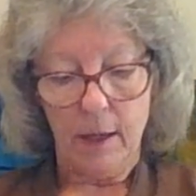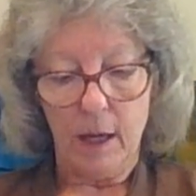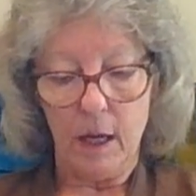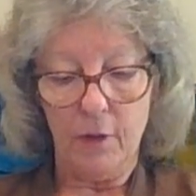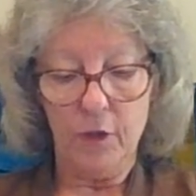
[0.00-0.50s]

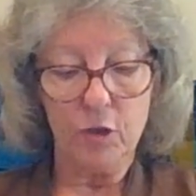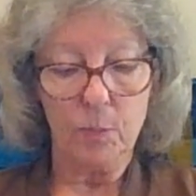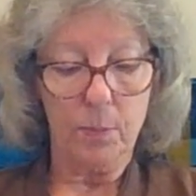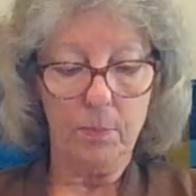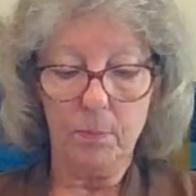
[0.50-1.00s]
Uh,
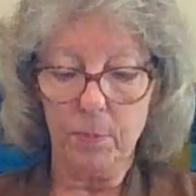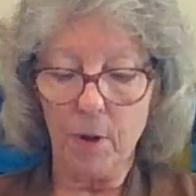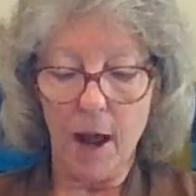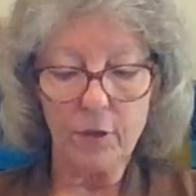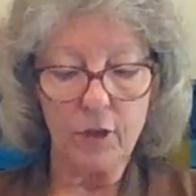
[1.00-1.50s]
this
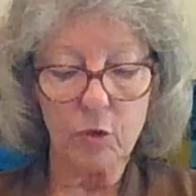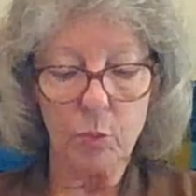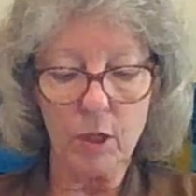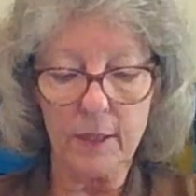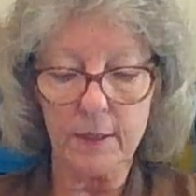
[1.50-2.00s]
process
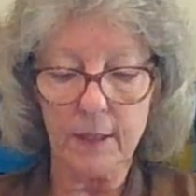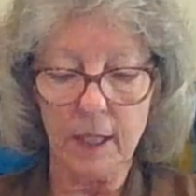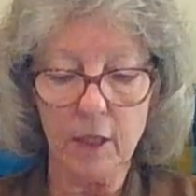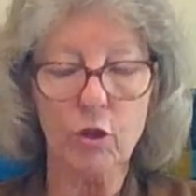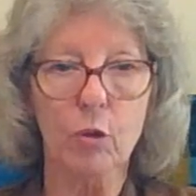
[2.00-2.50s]
will
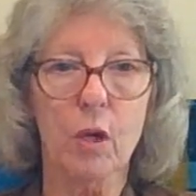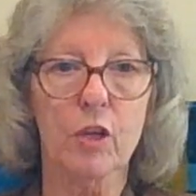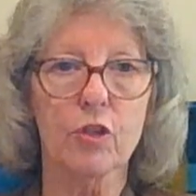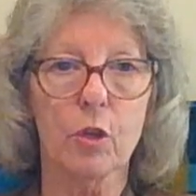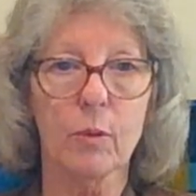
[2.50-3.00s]
continue
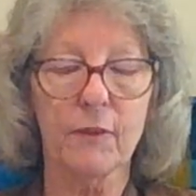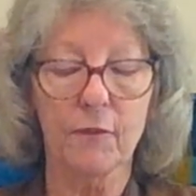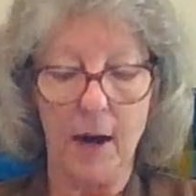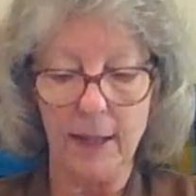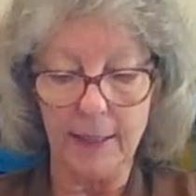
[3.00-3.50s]
until we
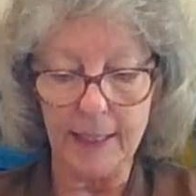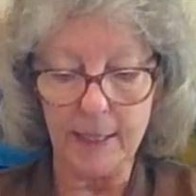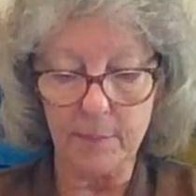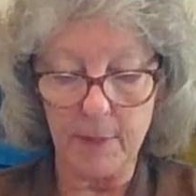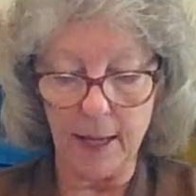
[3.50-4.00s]
finally
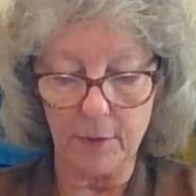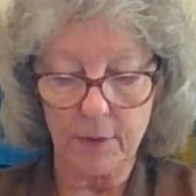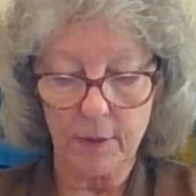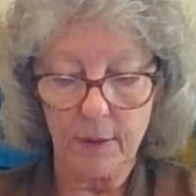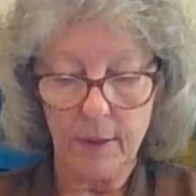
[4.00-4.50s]
admit
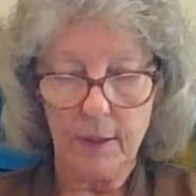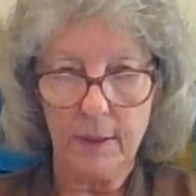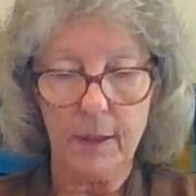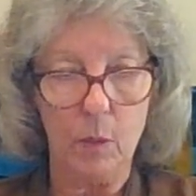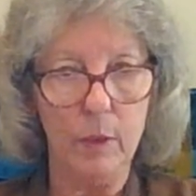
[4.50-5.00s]

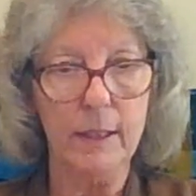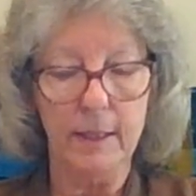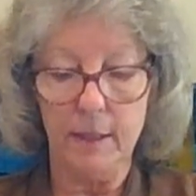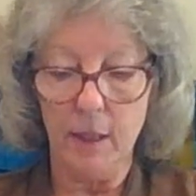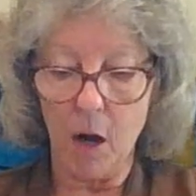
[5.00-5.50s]
that we
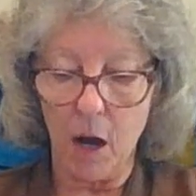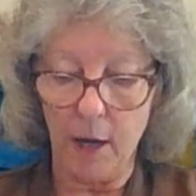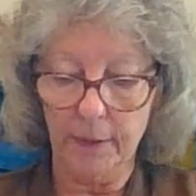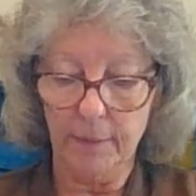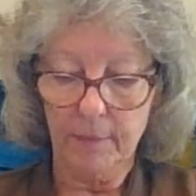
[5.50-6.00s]
need
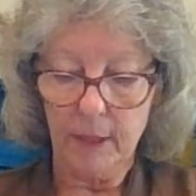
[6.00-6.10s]
God.